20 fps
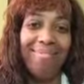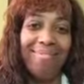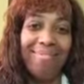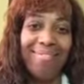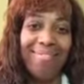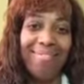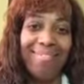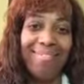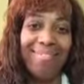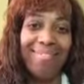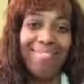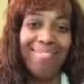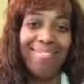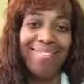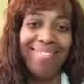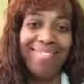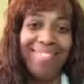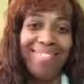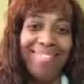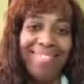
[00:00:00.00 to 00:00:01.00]

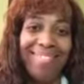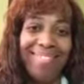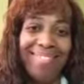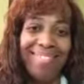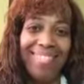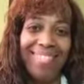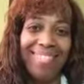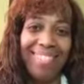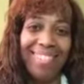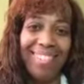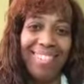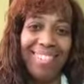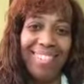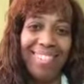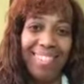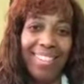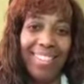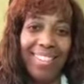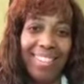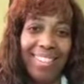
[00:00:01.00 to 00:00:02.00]

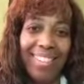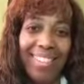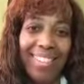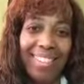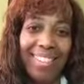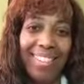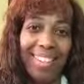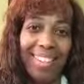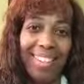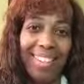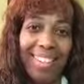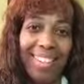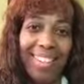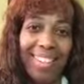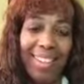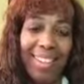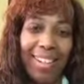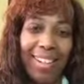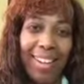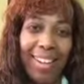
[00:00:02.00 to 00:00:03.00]

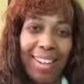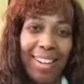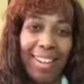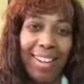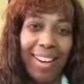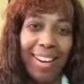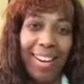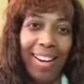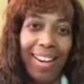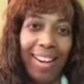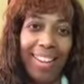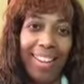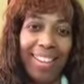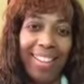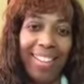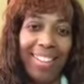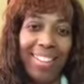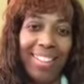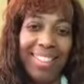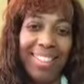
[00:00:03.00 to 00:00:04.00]

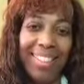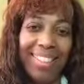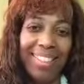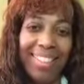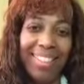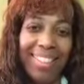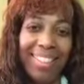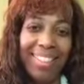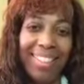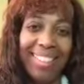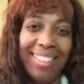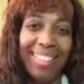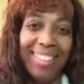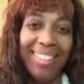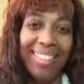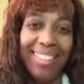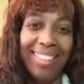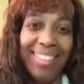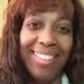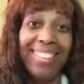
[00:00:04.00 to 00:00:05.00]

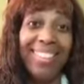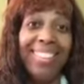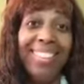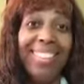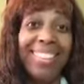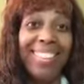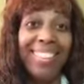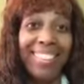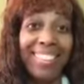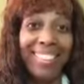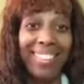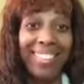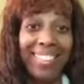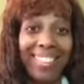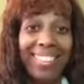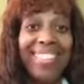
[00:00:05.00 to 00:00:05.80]
This person isn't speaking.